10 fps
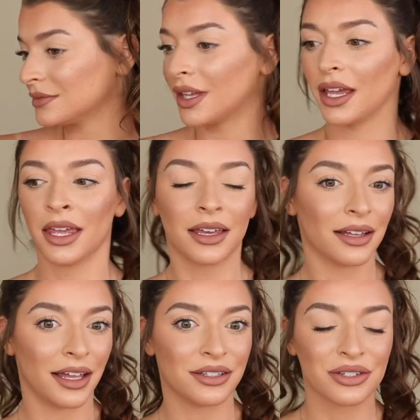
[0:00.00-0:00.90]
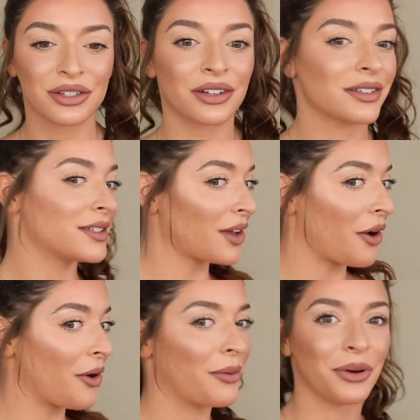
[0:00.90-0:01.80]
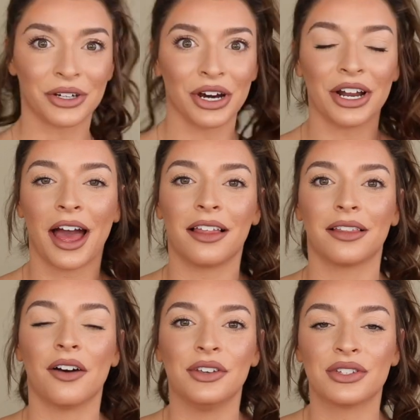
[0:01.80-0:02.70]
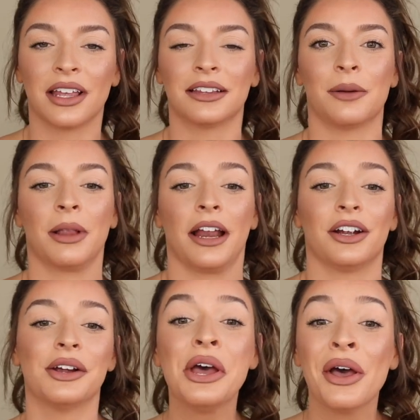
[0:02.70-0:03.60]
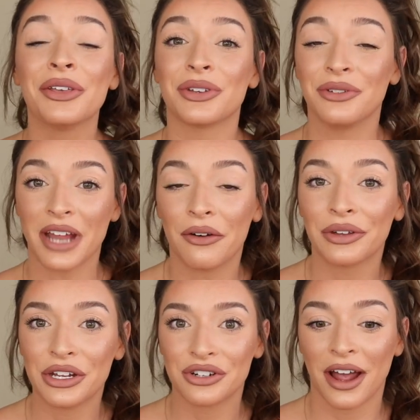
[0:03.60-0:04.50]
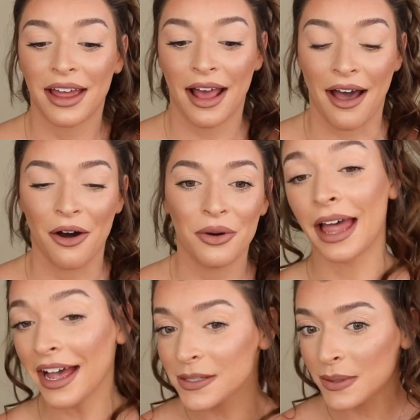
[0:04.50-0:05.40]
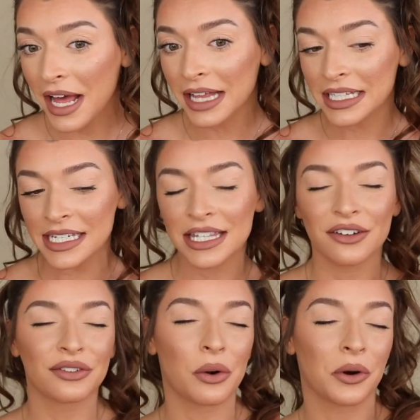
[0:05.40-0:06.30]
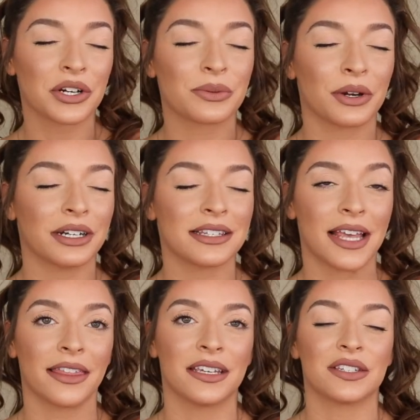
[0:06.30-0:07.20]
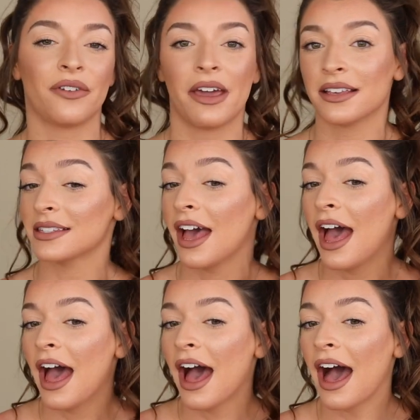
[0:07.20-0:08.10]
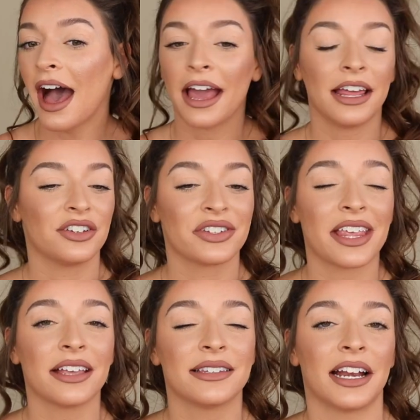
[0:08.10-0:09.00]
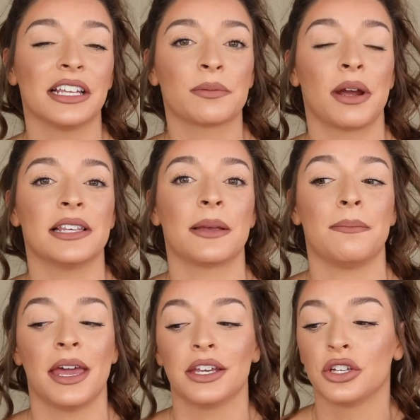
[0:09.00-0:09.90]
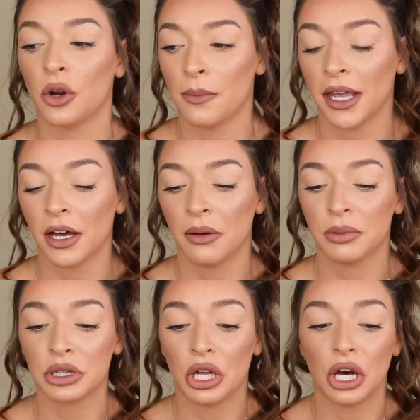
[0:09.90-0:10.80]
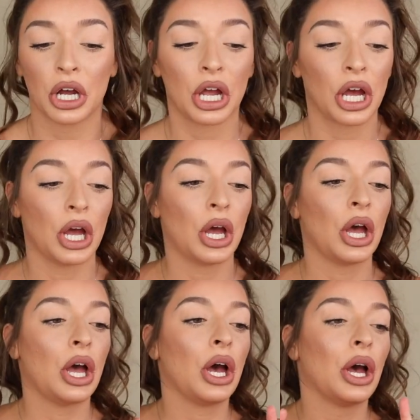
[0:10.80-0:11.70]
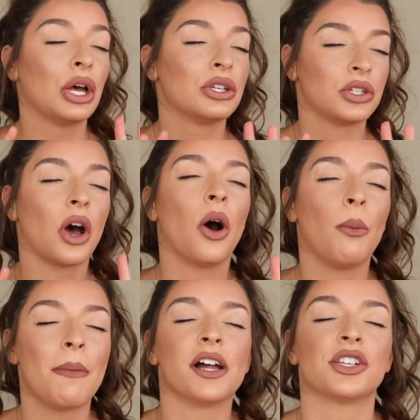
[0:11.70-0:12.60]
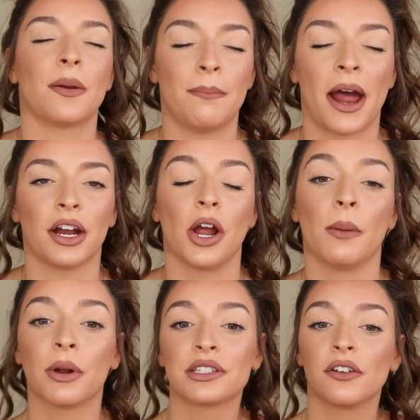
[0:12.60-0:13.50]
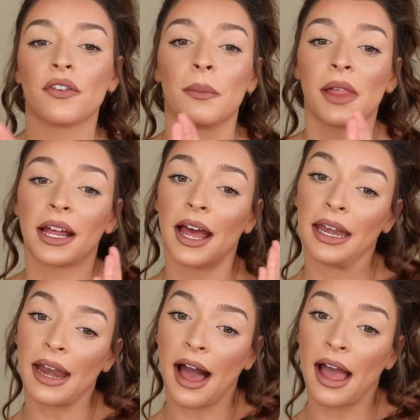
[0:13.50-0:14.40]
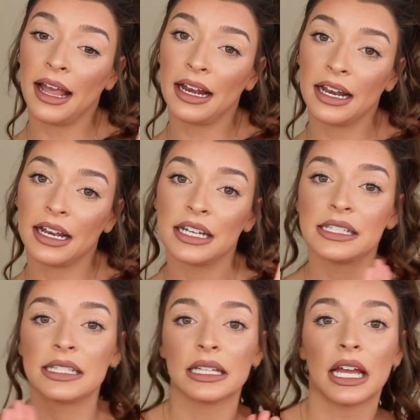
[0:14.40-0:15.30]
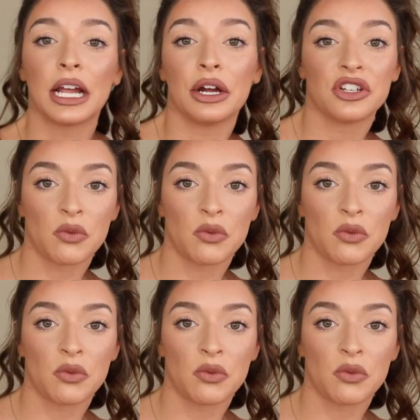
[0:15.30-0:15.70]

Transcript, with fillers: Like, it just looks so good. I love using a lip liner, so definitely try it out. Last but not least, of course, we're going to set this face. I just think setting sprays make your makeup look so much better. It brings it from like a 9 to like a